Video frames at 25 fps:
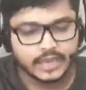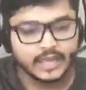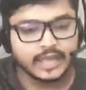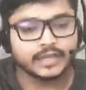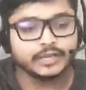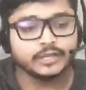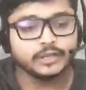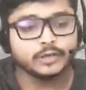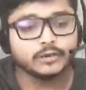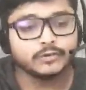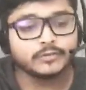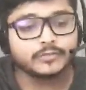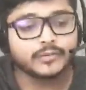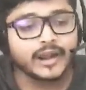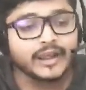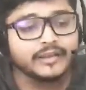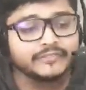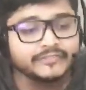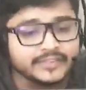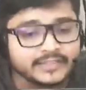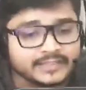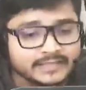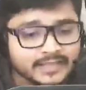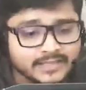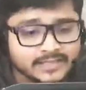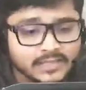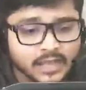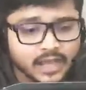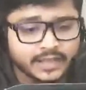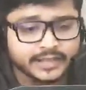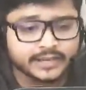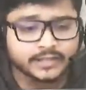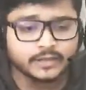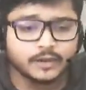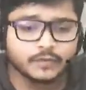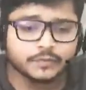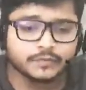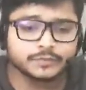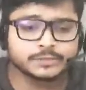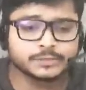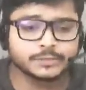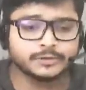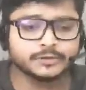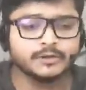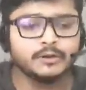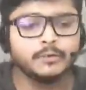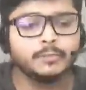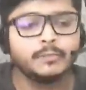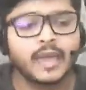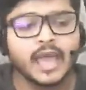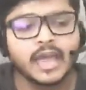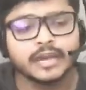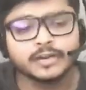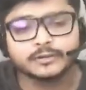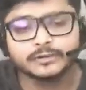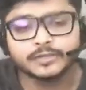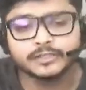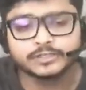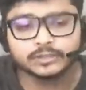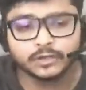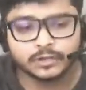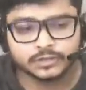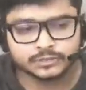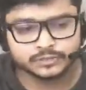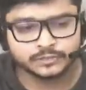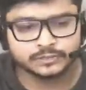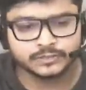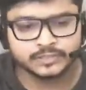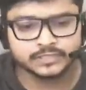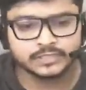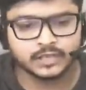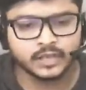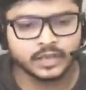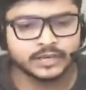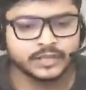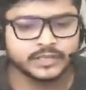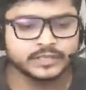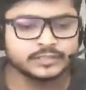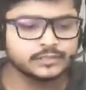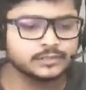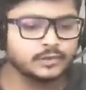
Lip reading: And graphic designing of a certain banner, it's also designing.